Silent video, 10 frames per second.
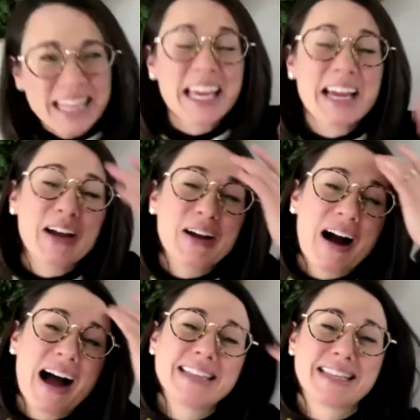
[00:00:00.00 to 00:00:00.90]
Thank
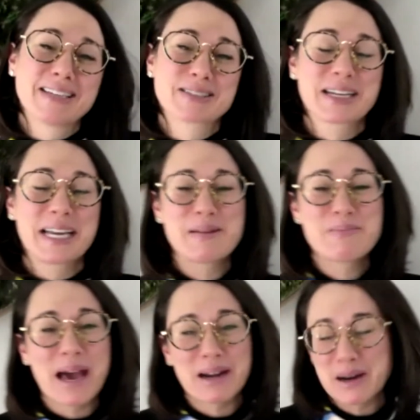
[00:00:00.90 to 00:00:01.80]
God things are getting
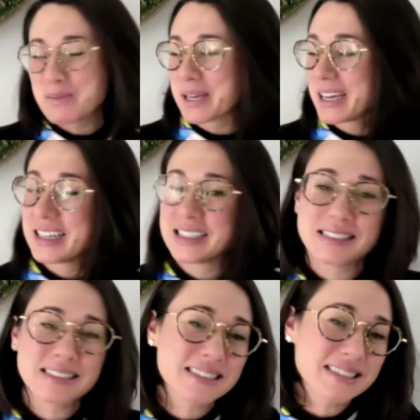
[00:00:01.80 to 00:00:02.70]
better
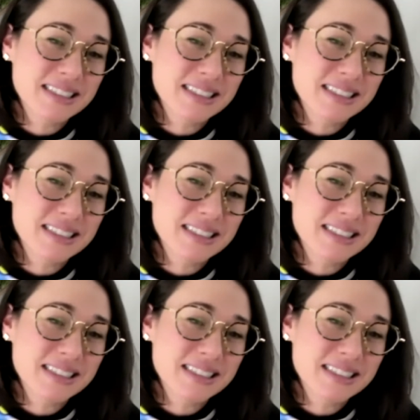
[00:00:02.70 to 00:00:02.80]
because